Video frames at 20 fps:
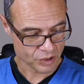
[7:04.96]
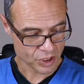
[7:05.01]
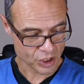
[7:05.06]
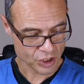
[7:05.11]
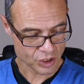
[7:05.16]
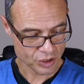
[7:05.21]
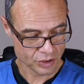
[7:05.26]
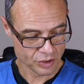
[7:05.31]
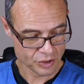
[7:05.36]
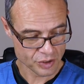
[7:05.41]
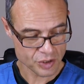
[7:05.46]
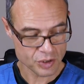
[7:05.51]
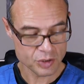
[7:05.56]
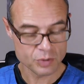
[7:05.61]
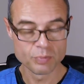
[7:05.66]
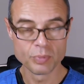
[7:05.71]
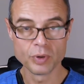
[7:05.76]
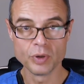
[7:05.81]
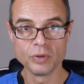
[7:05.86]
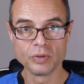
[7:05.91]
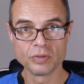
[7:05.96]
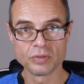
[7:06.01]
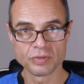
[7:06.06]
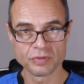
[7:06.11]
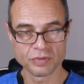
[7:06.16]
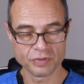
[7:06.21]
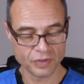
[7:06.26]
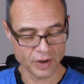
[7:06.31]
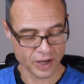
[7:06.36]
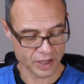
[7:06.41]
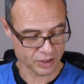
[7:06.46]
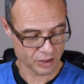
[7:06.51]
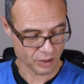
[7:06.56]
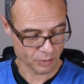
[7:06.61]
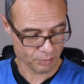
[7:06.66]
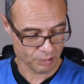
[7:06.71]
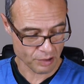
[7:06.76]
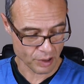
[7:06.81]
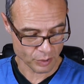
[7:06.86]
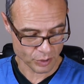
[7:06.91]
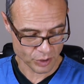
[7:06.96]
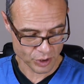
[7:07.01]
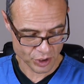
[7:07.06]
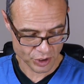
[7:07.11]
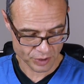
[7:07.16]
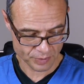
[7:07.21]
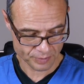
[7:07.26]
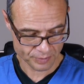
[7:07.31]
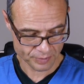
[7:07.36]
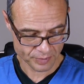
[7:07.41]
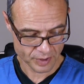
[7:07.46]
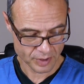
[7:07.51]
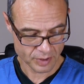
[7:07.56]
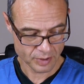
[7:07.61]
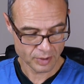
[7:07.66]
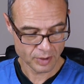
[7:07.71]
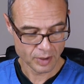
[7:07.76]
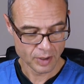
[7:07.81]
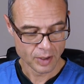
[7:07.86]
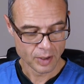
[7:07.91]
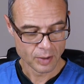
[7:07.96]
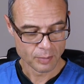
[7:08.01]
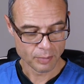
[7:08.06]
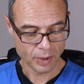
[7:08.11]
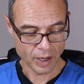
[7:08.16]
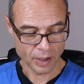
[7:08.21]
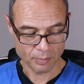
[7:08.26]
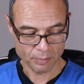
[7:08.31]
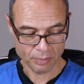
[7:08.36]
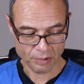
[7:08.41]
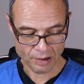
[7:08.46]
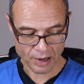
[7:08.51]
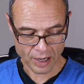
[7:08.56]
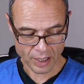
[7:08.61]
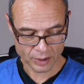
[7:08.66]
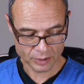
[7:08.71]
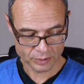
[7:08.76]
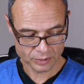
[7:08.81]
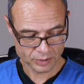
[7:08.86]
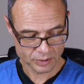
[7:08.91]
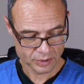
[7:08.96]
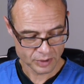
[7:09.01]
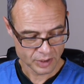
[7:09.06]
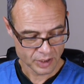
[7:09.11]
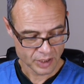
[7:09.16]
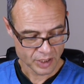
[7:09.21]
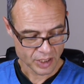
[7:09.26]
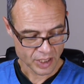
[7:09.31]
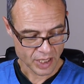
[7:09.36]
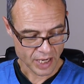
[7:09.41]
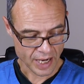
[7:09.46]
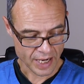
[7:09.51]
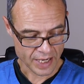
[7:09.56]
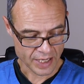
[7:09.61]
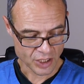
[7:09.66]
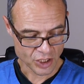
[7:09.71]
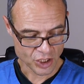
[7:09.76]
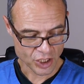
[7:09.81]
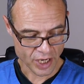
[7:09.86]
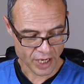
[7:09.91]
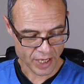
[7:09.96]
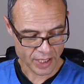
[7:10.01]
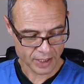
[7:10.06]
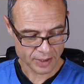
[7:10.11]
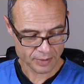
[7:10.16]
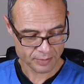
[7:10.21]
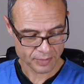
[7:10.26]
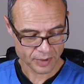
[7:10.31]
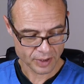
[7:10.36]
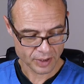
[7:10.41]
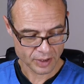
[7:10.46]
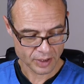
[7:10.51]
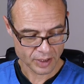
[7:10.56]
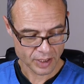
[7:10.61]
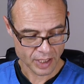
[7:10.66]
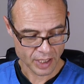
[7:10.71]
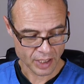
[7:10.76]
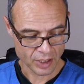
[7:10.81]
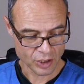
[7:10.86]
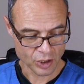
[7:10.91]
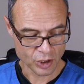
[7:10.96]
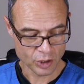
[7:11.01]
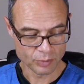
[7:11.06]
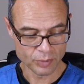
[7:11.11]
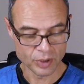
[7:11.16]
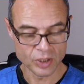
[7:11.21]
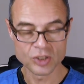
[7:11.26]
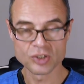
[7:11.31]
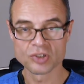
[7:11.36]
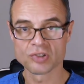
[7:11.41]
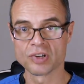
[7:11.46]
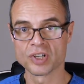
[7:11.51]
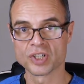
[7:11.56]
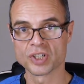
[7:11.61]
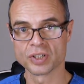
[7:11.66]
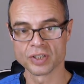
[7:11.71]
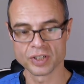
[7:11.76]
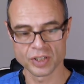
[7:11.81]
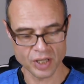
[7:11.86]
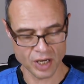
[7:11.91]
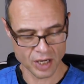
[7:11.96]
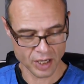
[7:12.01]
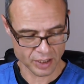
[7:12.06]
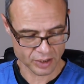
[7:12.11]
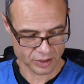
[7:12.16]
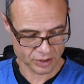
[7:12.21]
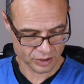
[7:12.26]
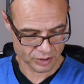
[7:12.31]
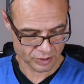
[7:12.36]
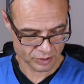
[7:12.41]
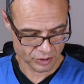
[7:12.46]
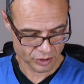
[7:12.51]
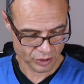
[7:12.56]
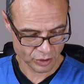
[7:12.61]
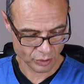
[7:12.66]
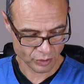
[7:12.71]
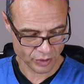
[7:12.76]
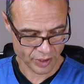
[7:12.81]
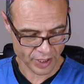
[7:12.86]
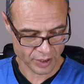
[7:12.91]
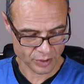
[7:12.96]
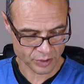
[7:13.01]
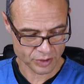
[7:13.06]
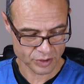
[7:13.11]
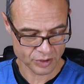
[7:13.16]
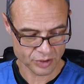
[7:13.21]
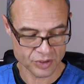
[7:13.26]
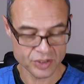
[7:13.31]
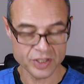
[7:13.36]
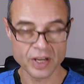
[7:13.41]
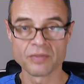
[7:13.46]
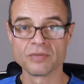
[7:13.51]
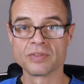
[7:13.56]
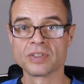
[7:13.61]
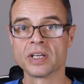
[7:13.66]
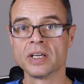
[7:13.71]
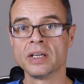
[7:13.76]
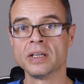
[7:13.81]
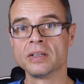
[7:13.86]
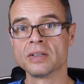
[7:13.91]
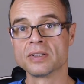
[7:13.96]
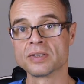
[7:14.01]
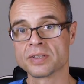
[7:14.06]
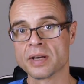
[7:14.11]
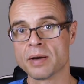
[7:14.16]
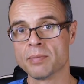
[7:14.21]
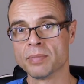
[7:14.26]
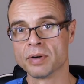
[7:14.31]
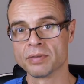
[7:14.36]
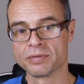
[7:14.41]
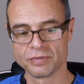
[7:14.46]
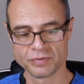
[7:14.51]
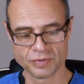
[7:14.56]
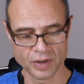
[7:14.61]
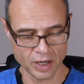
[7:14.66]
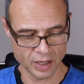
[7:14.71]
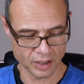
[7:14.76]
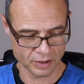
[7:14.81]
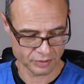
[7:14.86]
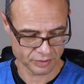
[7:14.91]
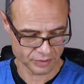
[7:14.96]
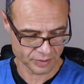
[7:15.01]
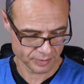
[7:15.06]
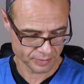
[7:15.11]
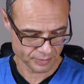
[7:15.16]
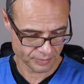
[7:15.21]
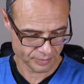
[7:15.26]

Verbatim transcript: traditional spoon fed approach by Brown, AJ, in Human Nutrition Diet, 2017, December 5.